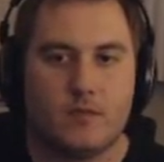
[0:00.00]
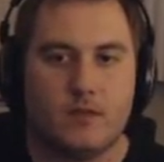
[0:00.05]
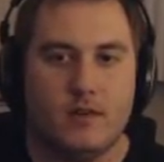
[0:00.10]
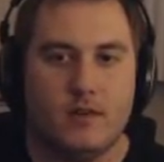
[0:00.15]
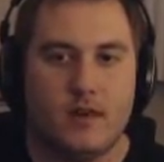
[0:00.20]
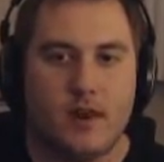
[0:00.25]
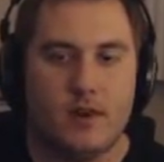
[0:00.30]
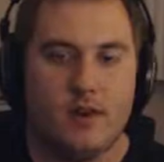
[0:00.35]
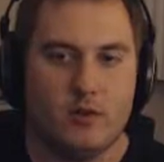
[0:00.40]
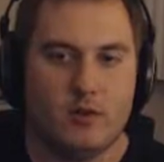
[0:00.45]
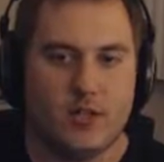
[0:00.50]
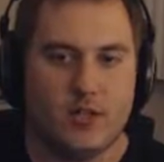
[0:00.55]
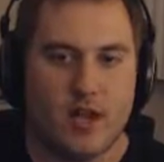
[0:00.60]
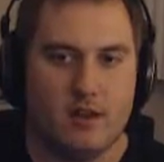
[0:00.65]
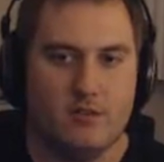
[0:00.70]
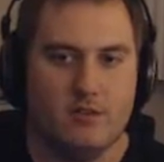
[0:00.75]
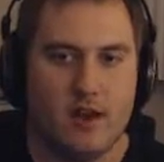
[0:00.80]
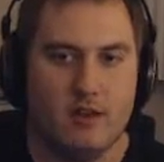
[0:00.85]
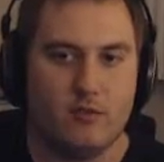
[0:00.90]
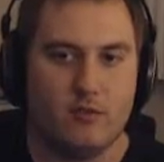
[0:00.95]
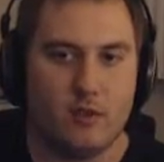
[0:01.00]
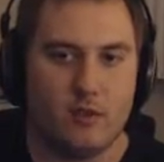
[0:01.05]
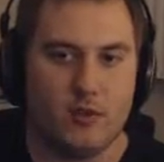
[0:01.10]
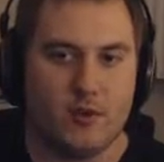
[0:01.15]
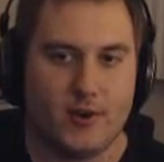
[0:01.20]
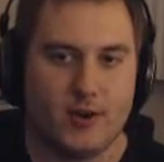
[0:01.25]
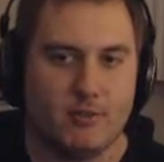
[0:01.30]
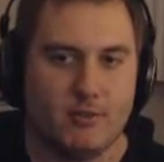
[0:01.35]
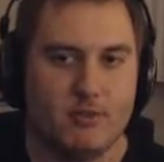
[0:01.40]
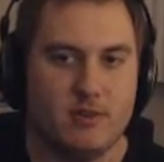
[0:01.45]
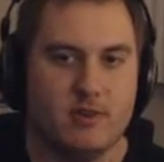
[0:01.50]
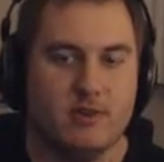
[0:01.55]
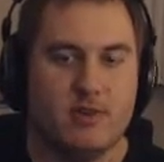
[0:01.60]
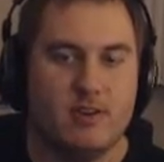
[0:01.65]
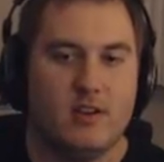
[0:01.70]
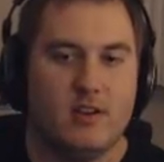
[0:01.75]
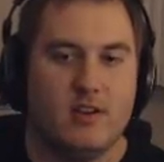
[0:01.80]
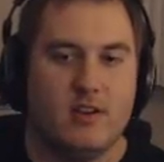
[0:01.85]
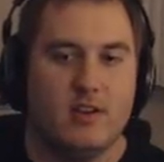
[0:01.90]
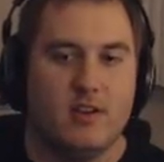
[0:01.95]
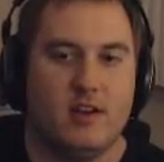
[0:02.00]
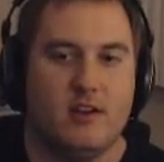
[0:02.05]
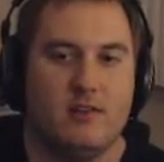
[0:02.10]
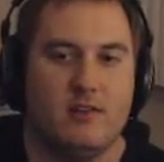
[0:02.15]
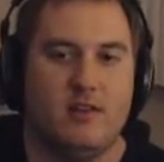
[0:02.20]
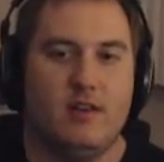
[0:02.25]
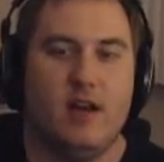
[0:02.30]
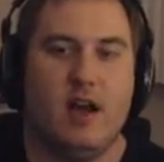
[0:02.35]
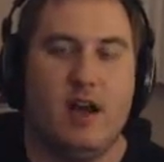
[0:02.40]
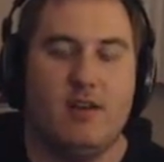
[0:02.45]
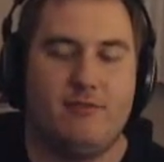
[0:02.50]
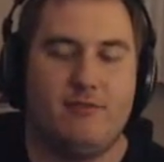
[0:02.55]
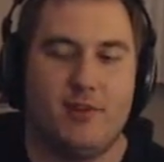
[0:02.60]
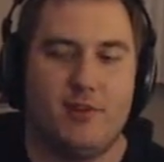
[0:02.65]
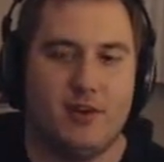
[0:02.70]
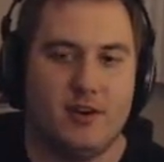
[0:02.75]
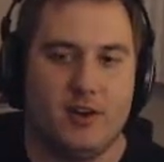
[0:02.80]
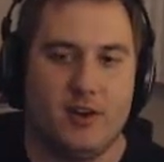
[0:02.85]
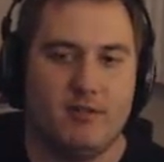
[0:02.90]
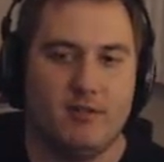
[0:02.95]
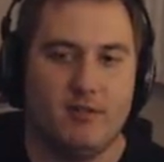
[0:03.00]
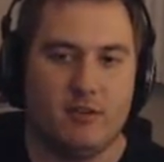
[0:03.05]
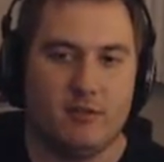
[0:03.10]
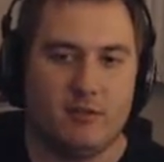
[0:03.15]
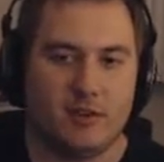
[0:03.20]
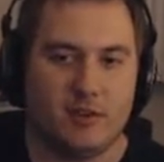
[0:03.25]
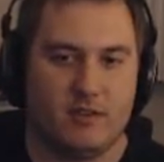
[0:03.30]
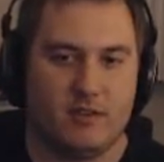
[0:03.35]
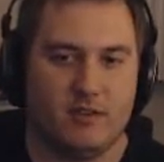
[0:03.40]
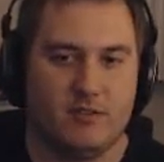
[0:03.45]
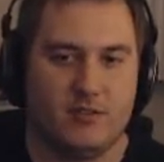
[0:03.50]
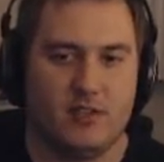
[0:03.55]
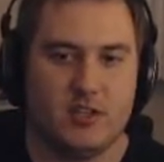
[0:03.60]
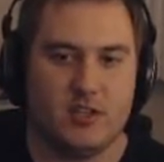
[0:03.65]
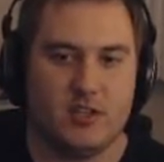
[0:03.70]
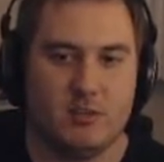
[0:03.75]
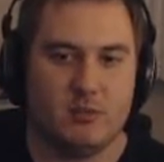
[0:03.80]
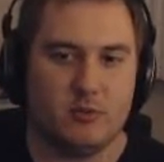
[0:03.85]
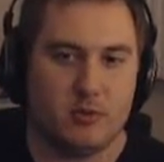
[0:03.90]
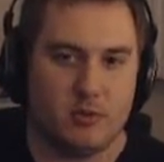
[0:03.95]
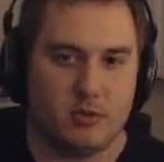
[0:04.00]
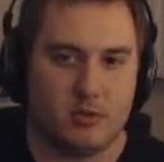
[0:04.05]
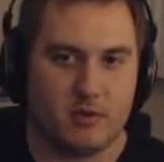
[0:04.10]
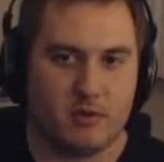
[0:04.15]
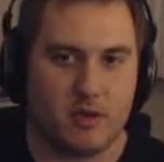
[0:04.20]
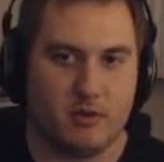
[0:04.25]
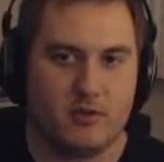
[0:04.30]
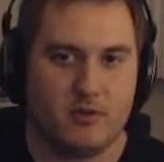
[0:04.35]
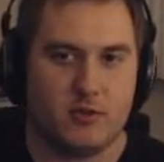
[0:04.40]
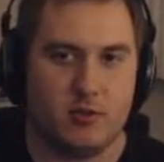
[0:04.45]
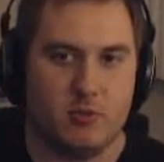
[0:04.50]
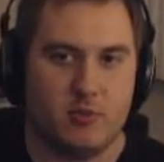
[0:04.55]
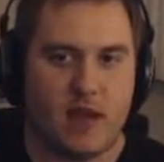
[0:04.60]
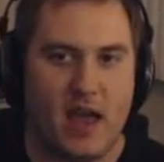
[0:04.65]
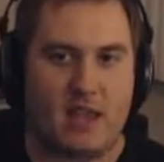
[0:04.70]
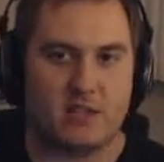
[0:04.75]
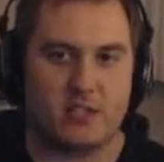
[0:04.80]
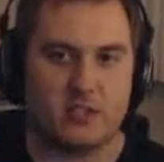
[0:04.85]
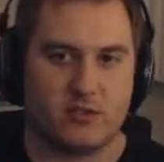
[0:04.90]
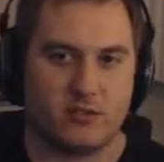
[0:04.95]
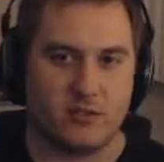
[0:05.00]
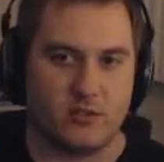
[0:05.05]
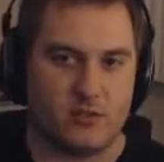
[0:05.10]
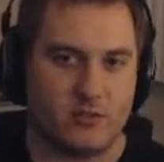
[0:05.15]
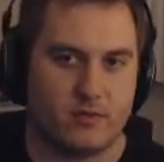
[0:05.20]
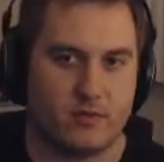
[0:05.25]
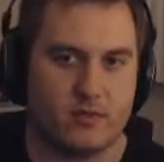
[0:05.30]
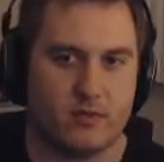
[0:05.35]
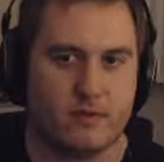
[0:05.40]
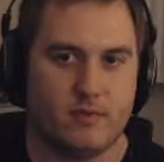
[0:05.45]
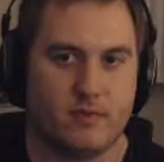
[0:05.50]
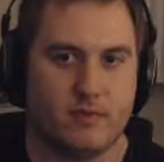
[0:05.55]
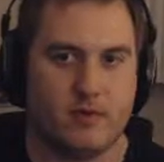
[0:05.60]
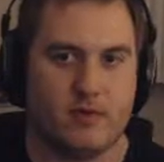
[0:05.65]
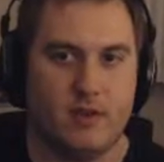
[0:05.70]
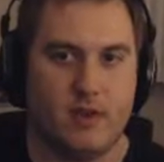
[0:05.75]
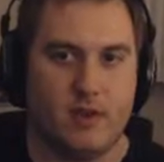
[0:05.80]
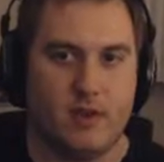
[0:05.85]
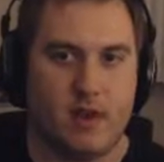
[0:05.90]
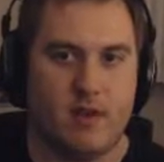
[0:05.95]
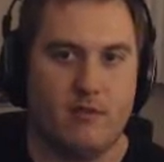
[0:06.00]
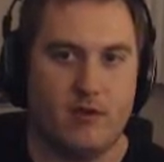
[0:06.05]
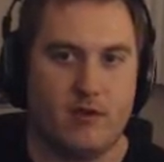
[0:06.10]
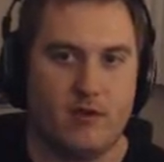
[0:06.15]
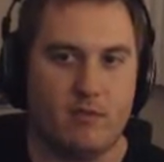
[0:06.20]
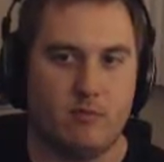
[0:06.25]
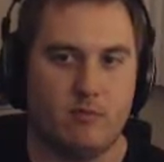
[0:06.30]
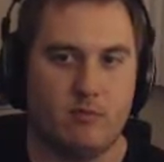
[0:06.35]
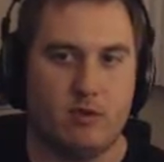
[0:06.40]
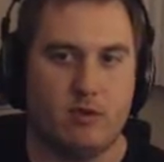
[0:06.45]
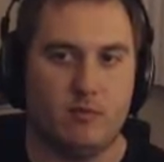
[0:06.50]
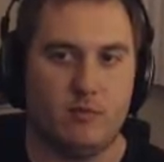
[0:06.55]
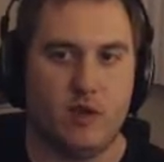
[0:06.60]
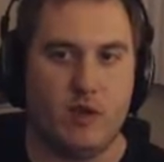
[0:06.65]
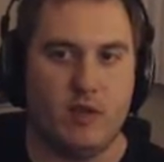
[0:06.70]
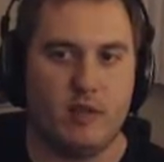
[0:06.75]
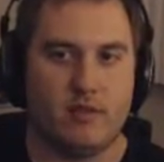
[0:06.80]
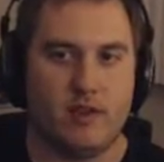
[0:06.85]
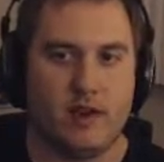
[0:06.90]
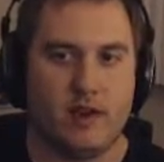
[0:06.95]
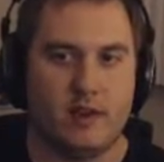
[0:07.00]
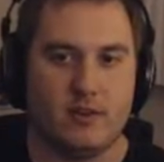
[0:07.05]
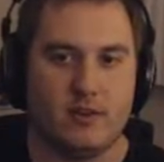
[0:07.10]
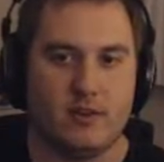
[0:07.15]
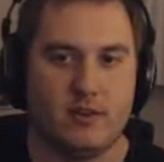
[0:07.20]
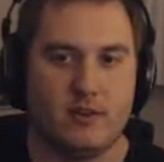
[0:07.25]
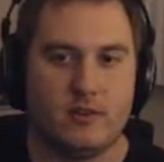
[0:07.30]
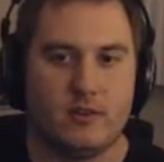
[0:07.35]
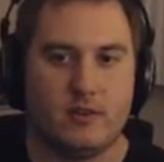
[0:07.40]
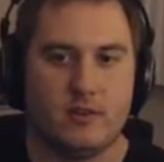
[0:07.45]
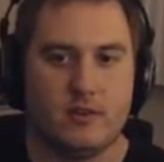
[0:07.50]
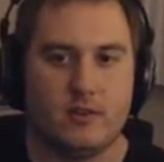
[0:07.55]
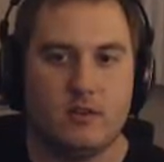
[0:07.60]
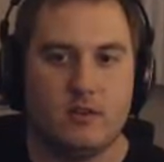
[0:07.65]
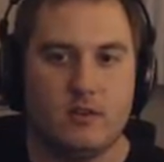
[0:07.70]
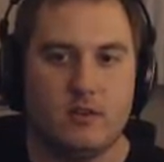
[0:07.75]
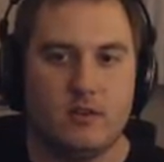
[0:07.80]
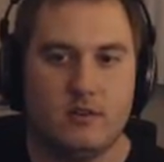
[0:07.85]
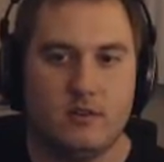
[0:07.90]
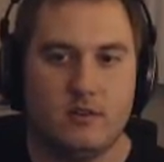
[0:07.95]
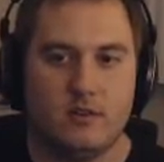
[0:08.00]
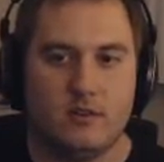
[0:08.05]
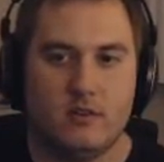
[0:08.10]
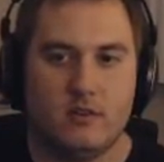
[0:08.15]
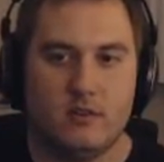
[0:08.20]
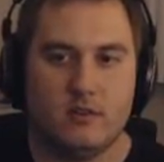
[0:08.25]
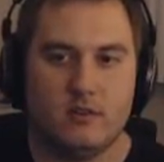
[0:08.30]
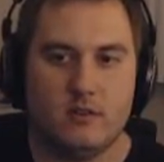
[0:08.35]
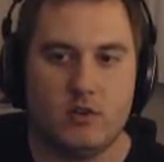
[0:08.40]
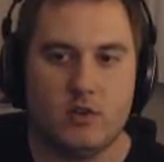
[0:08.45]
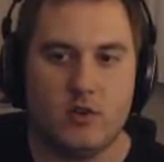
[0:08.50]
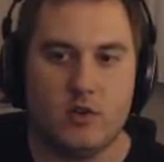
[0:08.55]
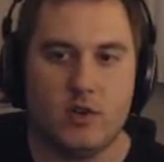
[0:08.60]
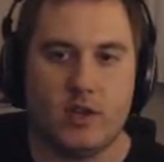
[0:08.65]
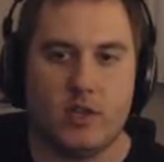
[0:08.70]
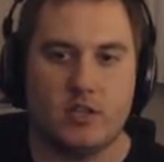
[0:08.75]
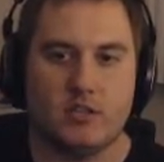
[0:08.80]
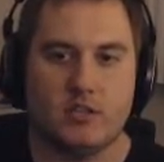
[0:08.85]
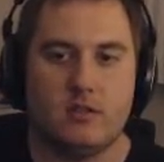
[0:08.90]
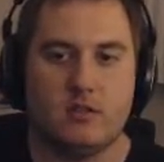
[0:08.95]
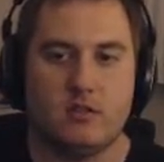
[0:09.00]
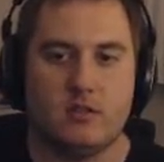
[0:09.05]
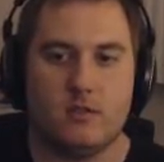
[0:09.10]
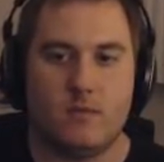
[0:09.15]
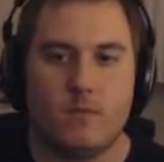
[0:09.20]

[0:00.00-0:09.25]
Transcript: I know it's kind of out of order here, but I figured inevitably, since I'm doing 2 passes through in every run that I do, I'll showcase it.